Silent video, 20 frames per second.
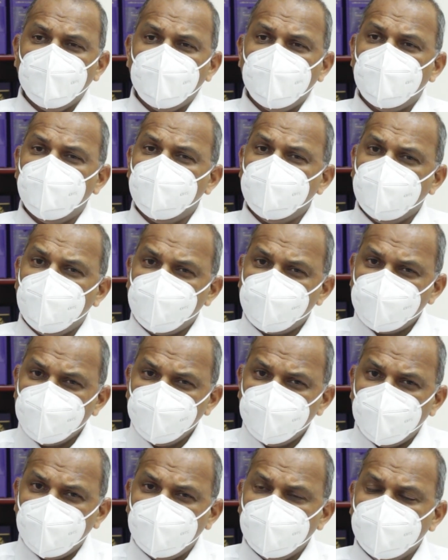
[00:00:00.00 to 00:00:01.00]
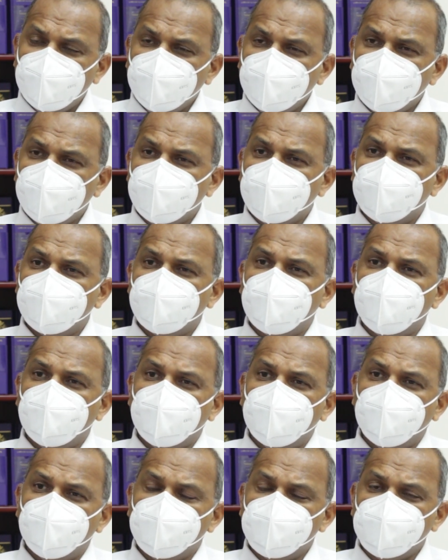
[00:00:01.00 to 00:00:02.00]
And everybody
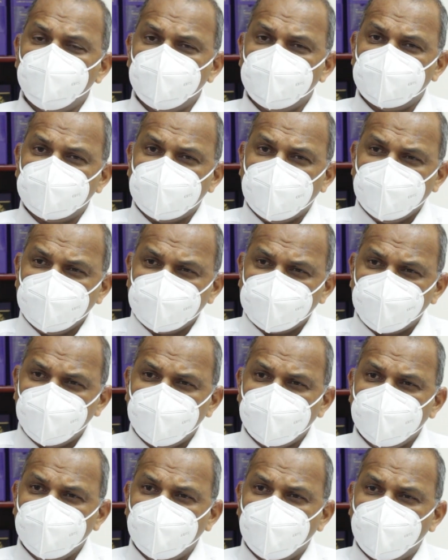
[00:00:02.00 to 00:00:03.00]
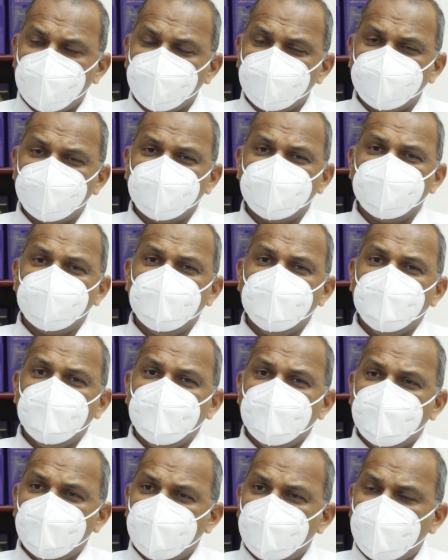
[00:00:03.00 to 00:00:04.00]
who are sensible enough
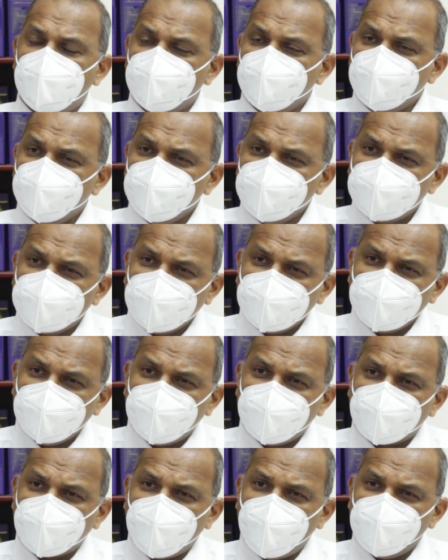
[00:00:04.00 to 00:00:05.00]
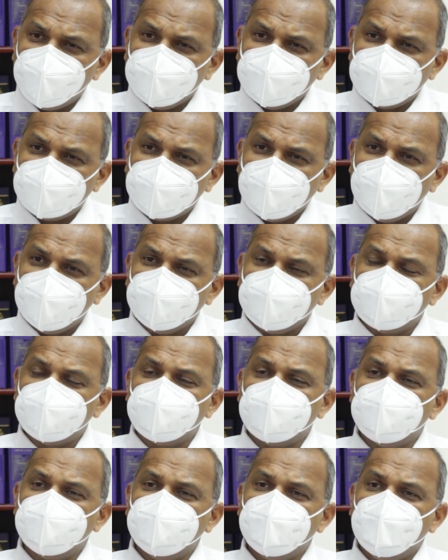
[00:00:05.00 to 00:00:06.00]
are using their common
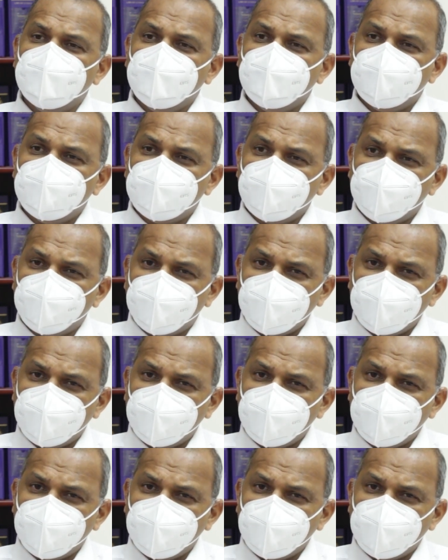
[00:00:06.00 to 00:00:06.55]
sense to